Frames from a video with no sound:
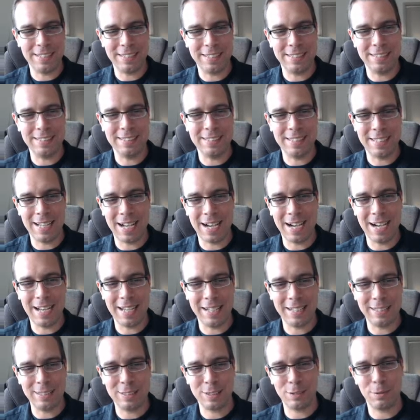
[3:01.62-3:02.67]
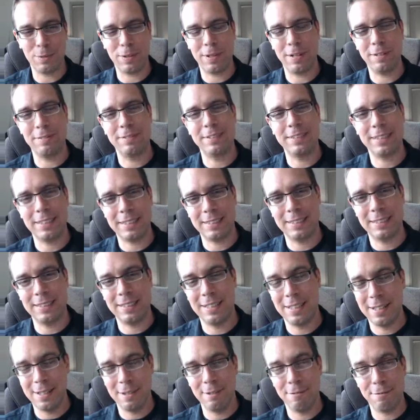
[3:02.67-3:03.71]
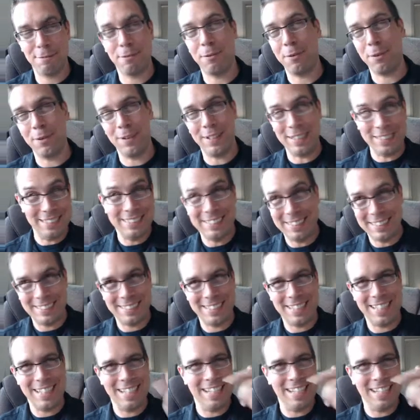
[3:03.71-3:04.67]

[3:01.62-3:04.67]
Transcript: 9, and square of 4 is 16.